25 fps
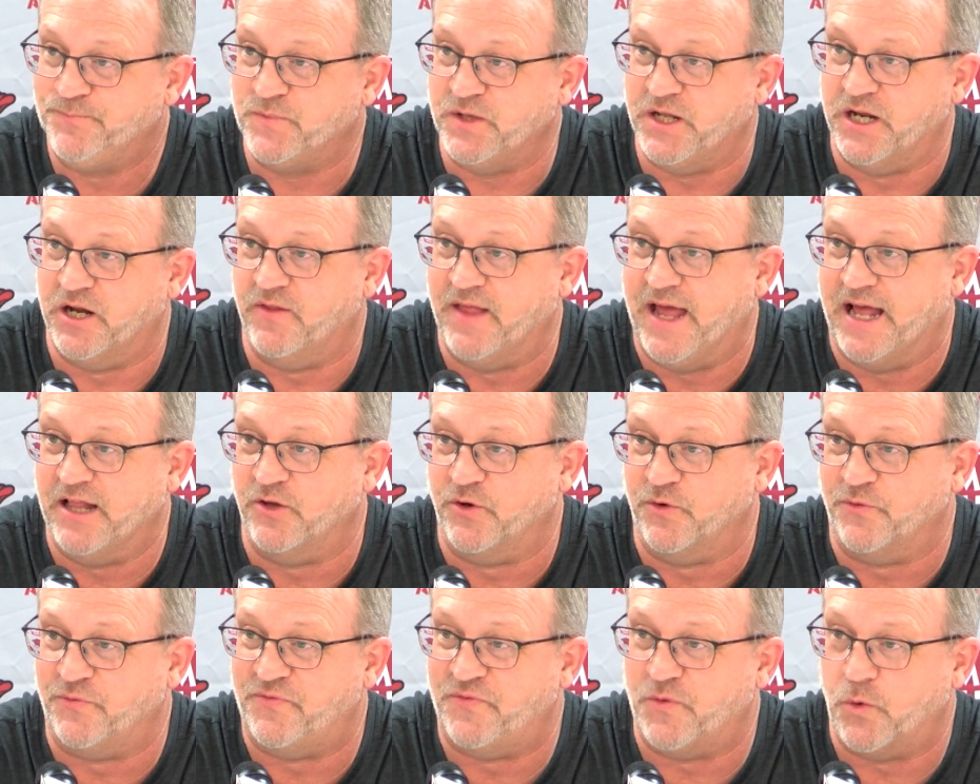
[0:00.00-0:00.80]
You know, that
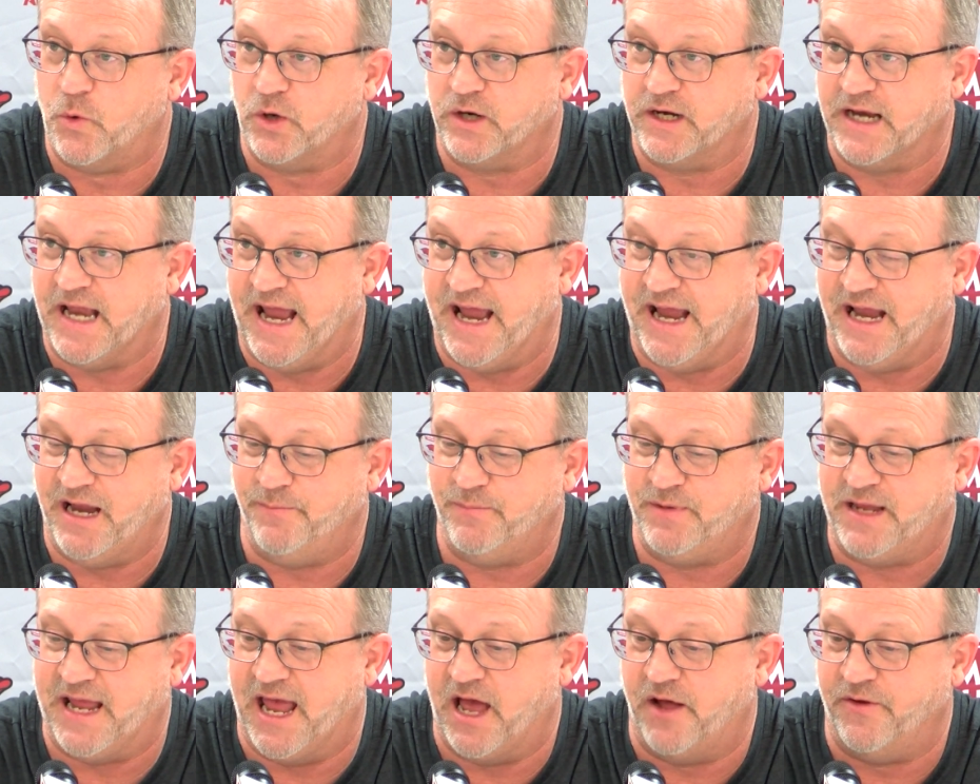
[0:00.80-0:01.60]
little four
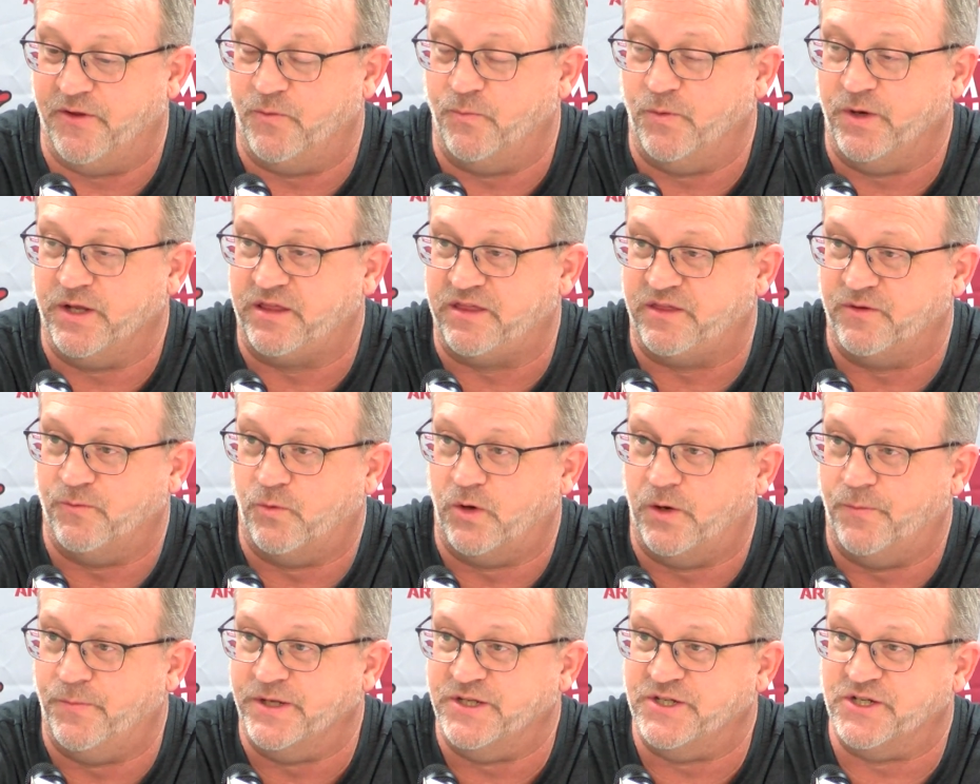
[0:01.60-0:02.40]
game counted with the
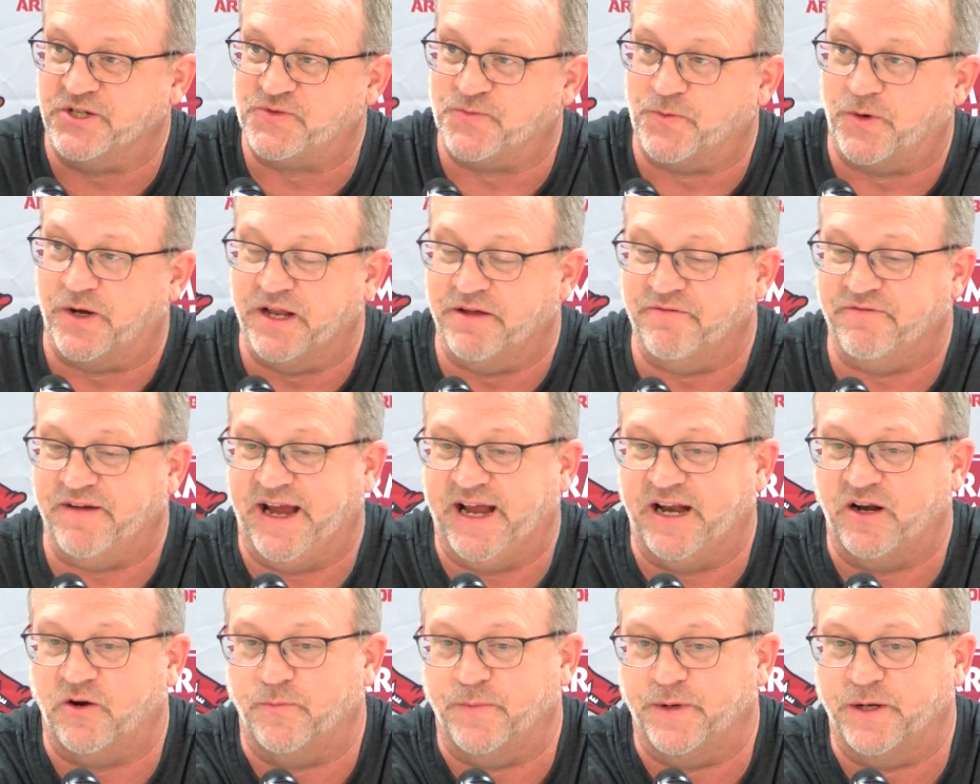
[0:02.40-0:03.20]
one we just won at
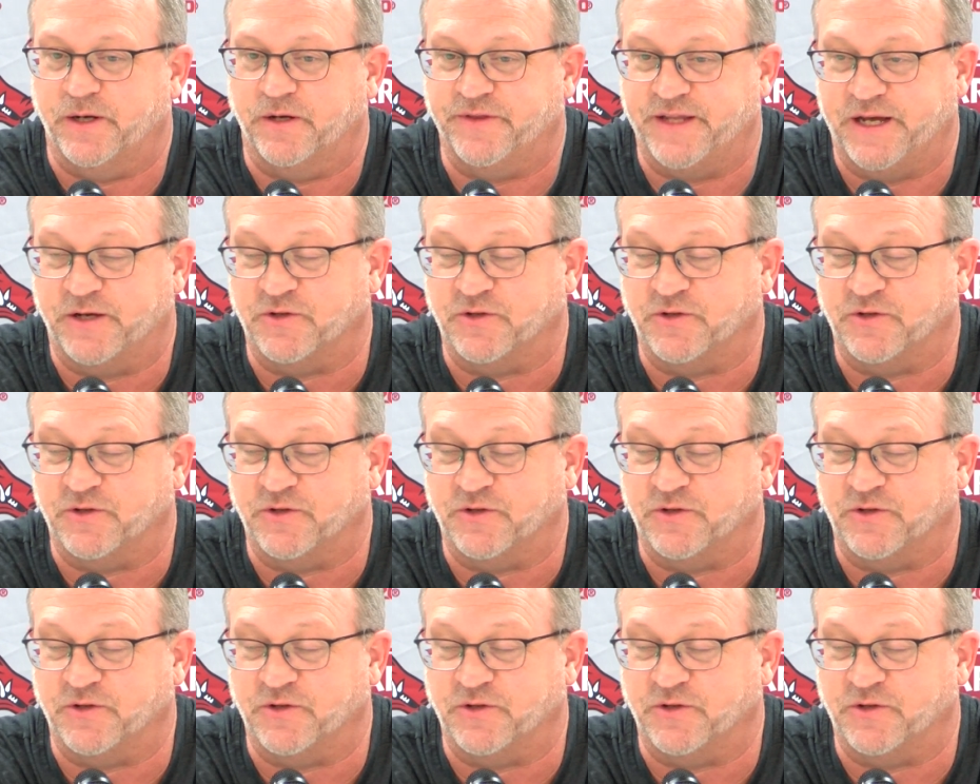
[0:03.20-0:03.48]
Vanderbilt.